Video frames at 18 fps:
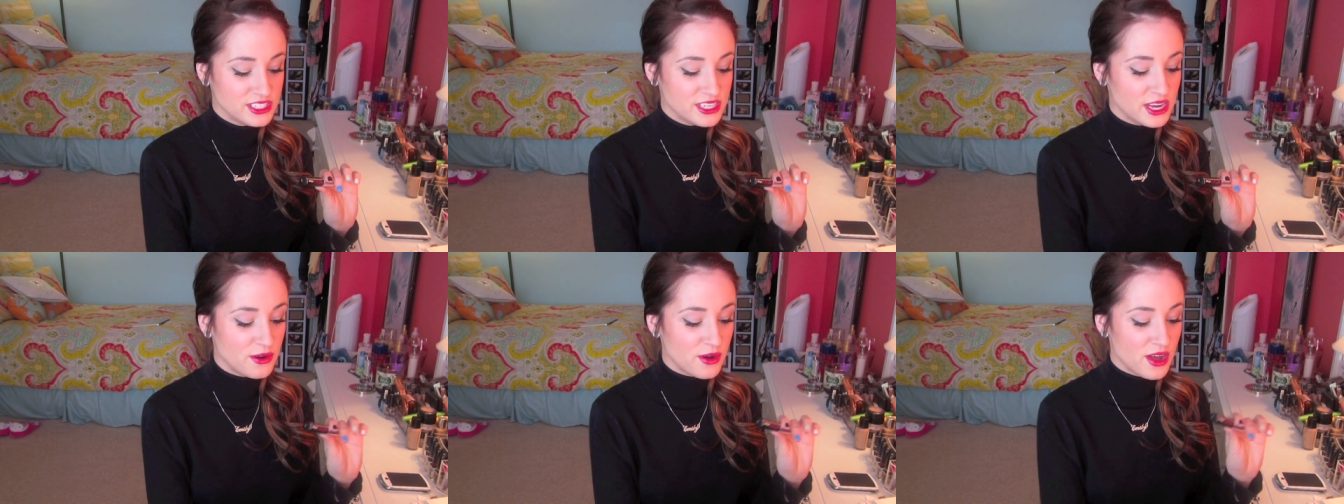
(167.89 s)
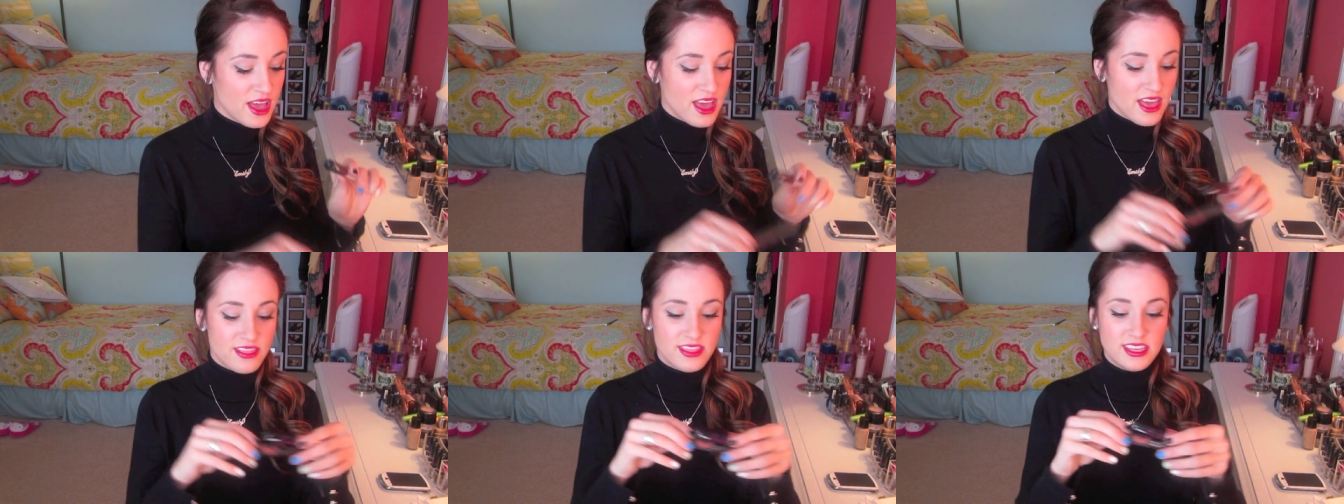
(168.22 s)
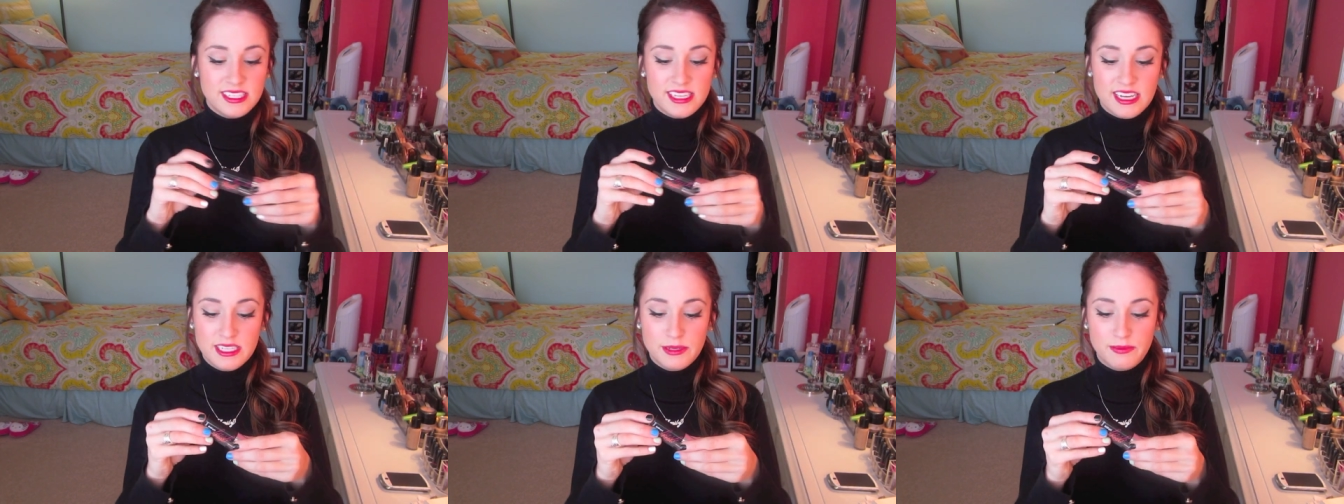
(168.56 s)
So
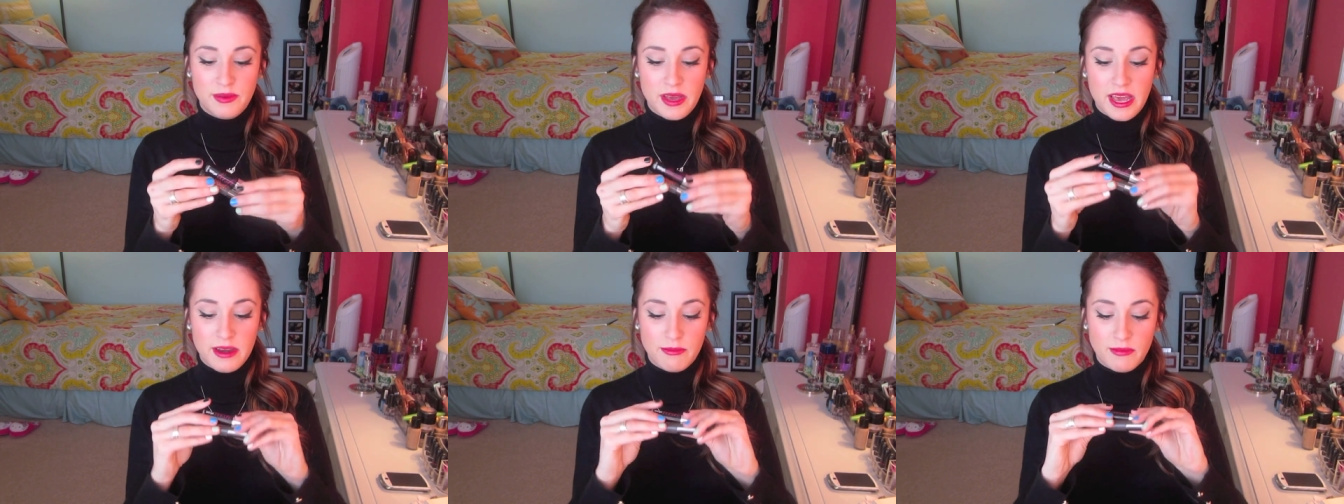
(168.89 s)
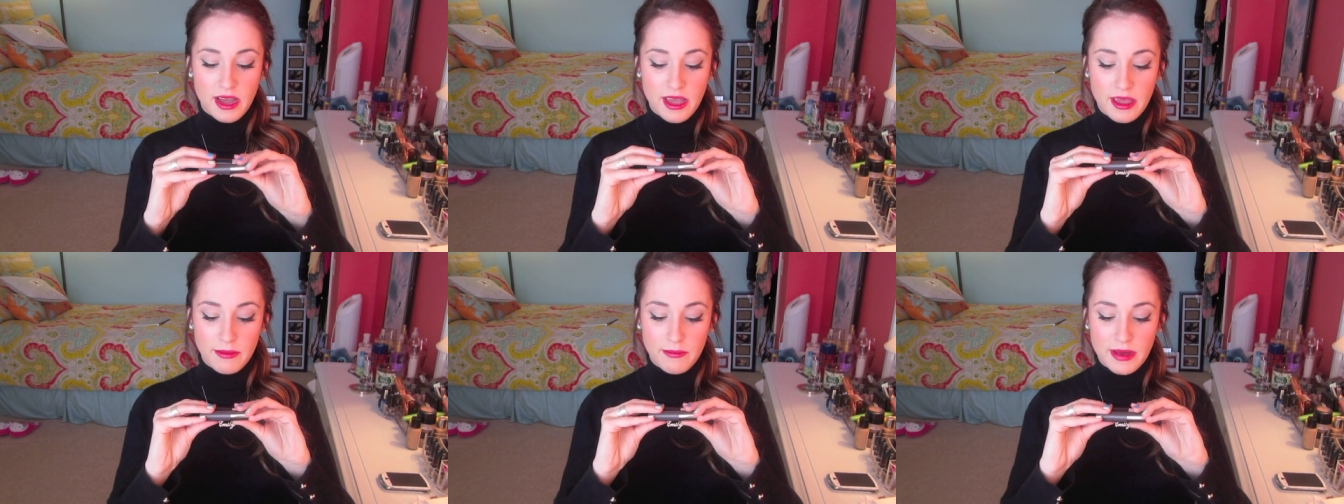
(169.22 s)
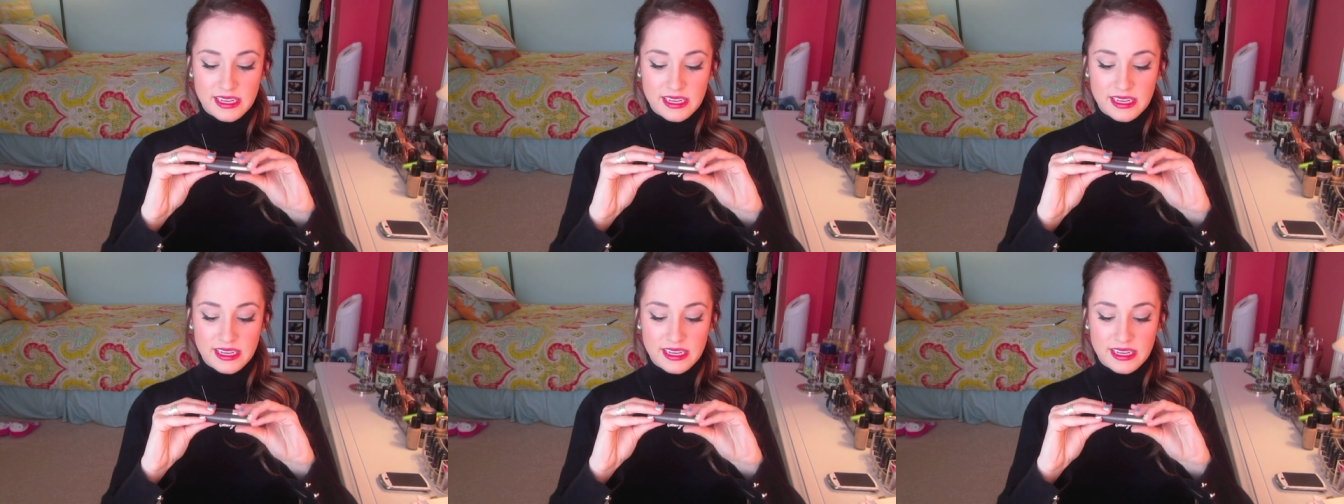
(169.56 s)
this has been my